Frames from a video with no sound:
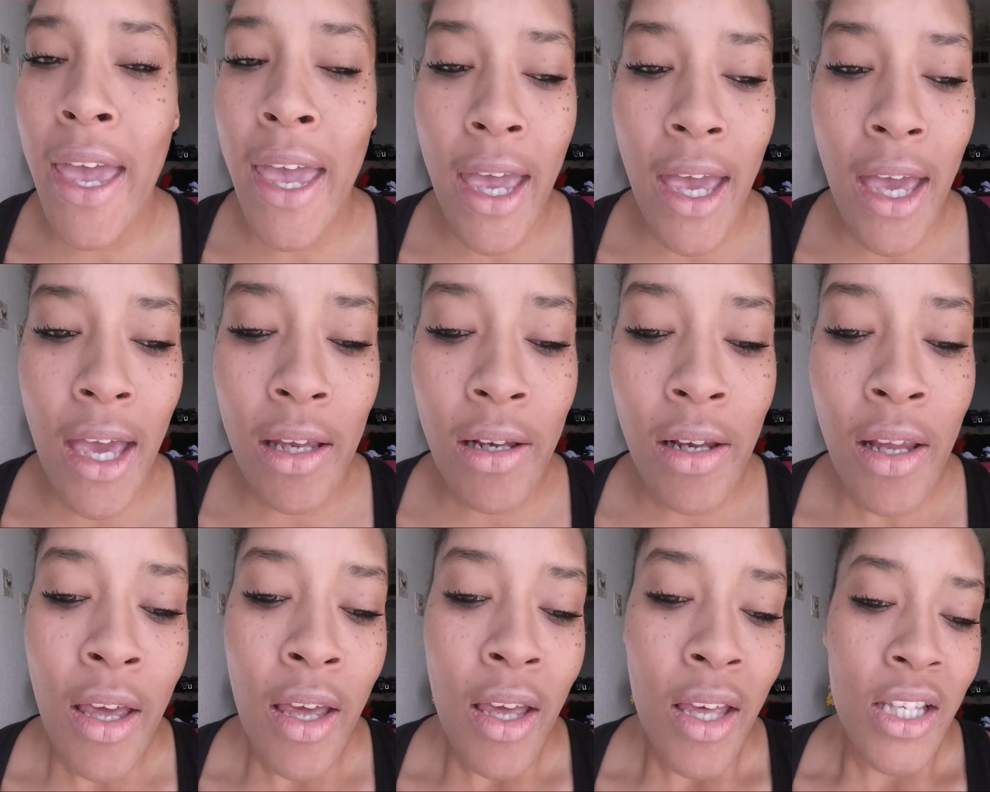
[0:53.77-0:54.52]

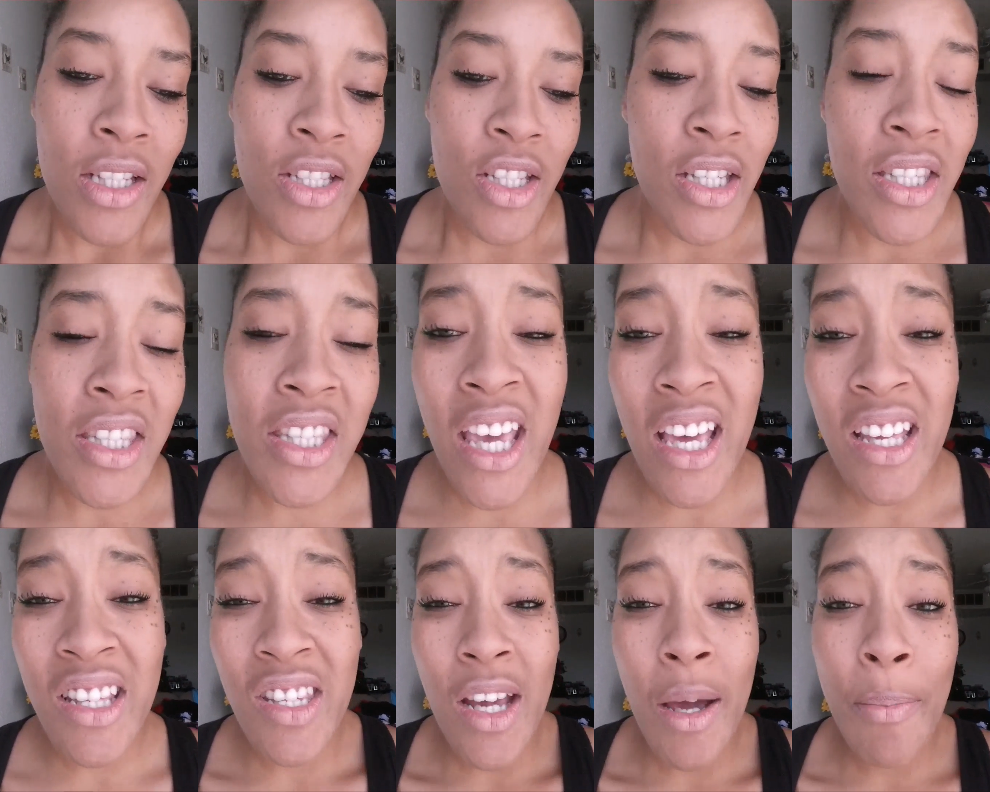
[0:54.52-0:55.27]
And
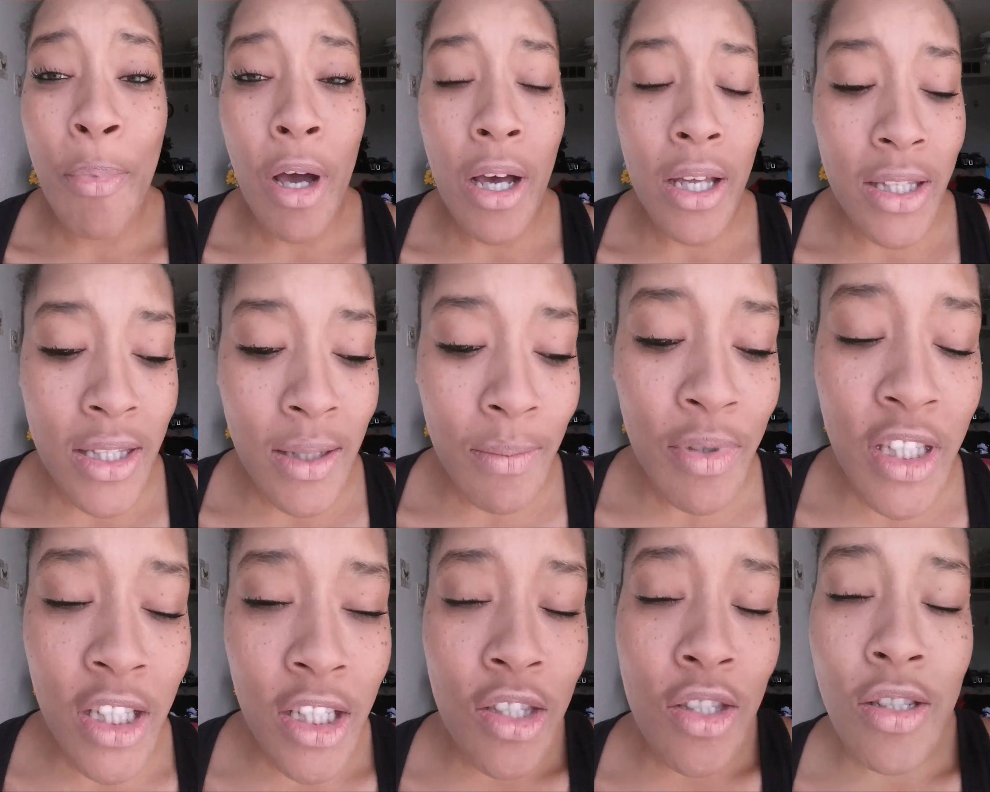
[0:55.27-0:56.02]
just catch up on
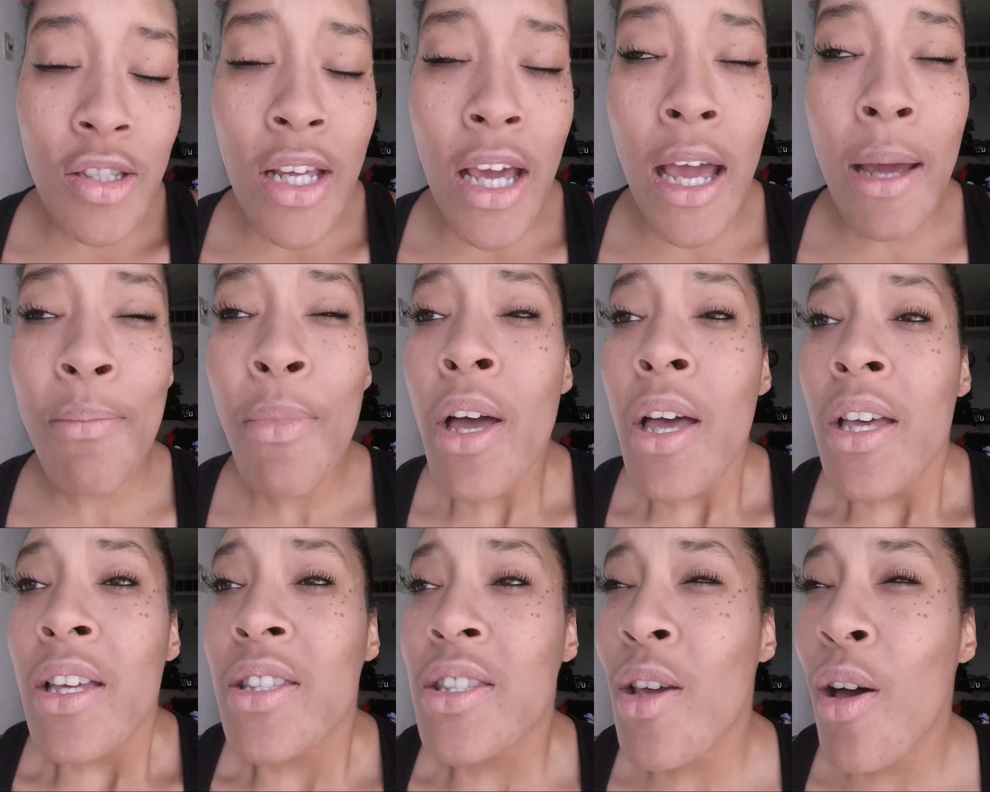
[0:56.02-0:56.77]
some sister time.